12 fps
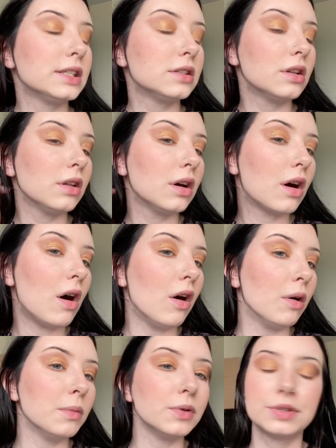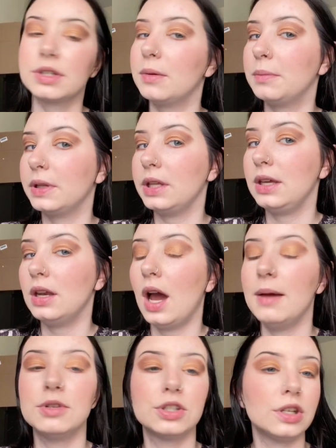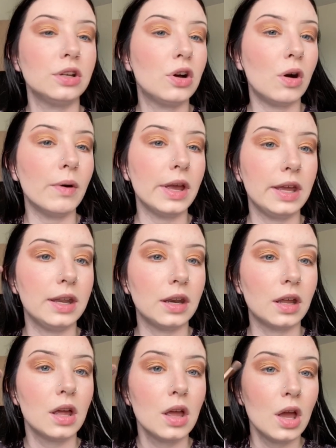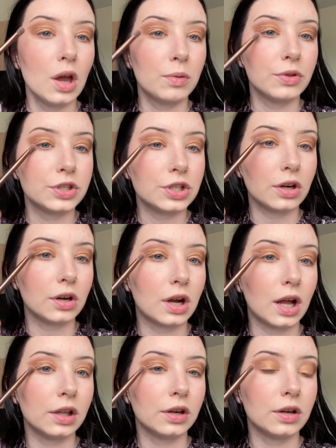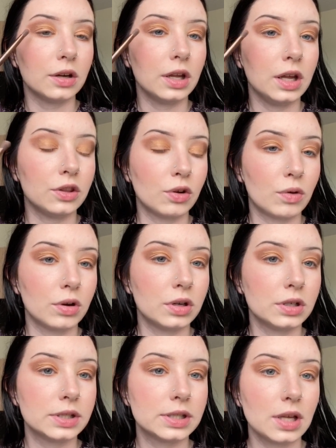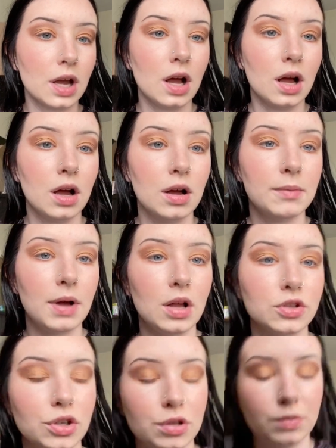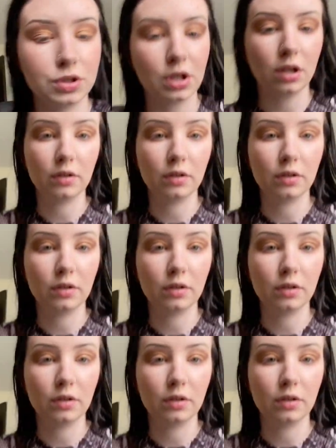the look almost complete. I'm just gonna go in with a darker color in the corners. I'll show you which color